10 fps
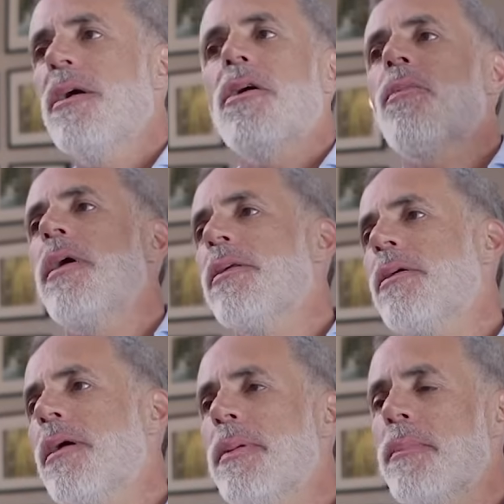or whether
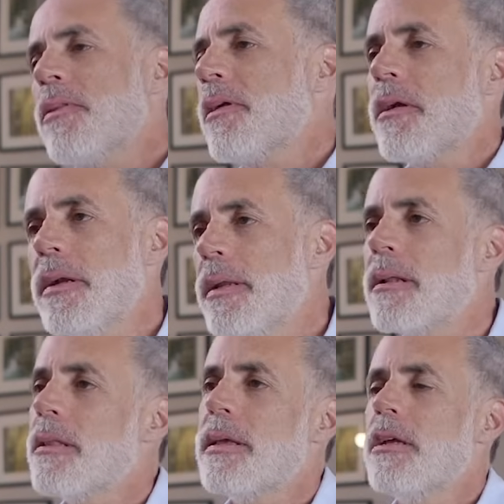our people that are in
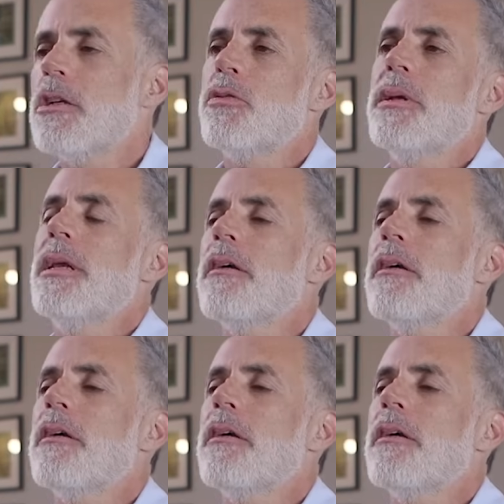Italy, treating